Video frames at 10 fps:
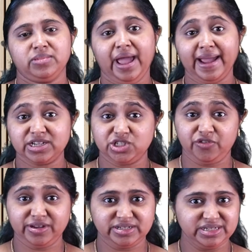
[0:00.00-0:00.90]

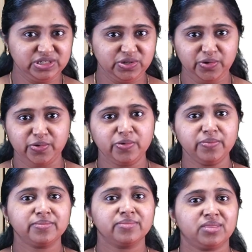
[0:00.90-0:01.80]
Activity 2
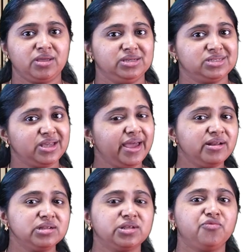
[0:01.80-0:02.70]

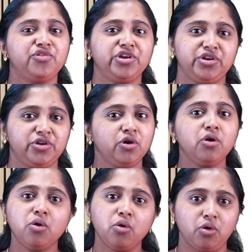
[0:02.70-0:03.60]
send the
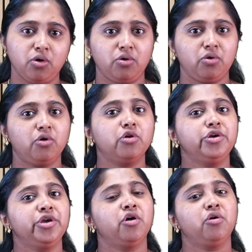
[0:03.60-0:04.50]
video or
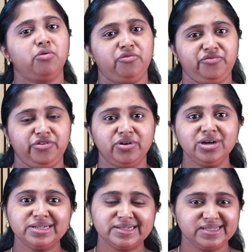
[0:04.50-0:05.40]
audio of
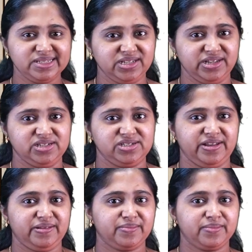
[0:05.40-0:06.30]
your recitation.
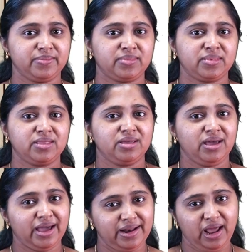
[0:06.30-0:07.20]

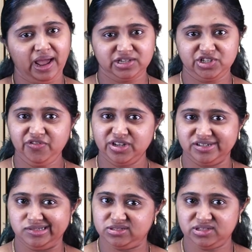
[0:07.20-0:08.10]
And
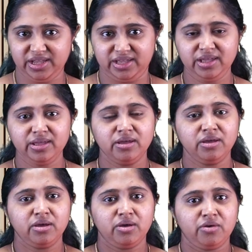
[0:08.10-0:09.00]
activity 3
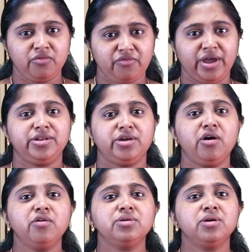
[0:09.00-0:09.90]
find
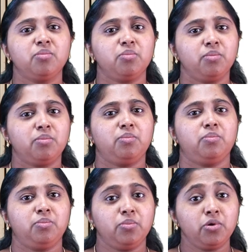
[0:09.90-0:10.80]
out
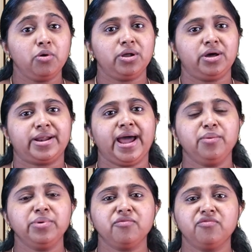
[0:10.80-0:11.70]
more
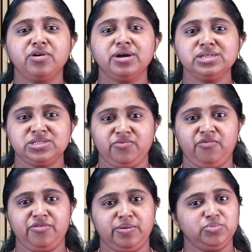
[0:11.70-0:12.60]
rhyming words
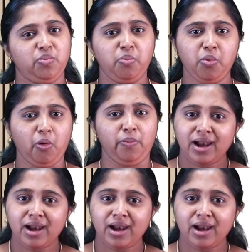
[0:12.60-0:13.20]
from the poem.